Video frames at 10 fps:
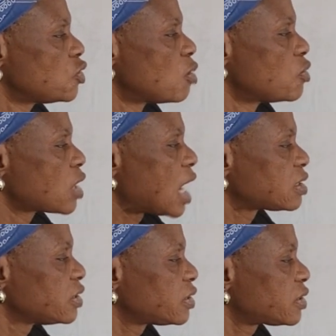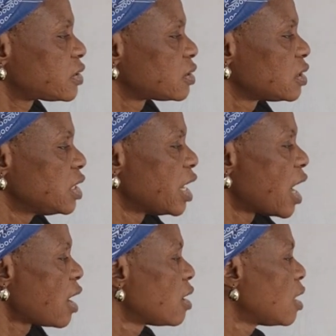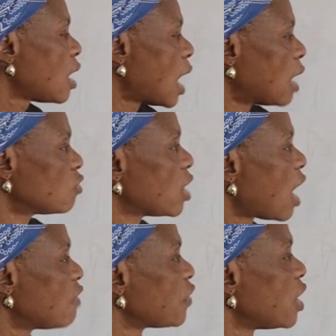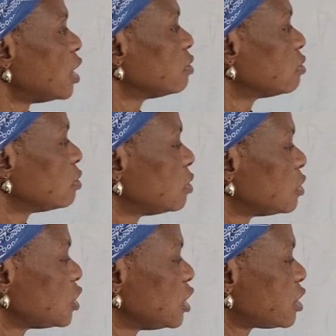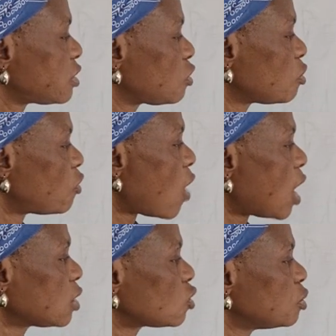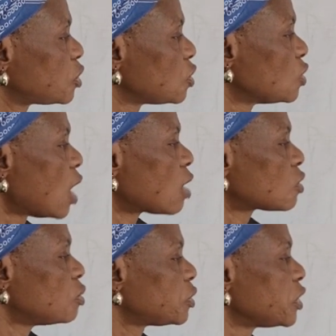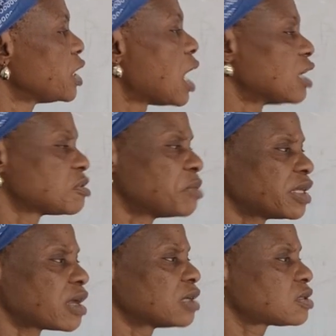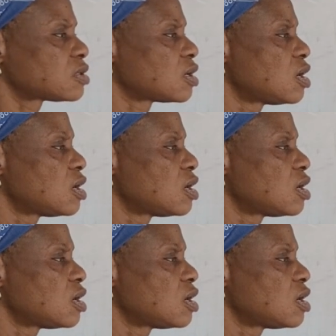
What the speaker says: Noble gases here, and we have this group 1, group 2, and group 3 as metals.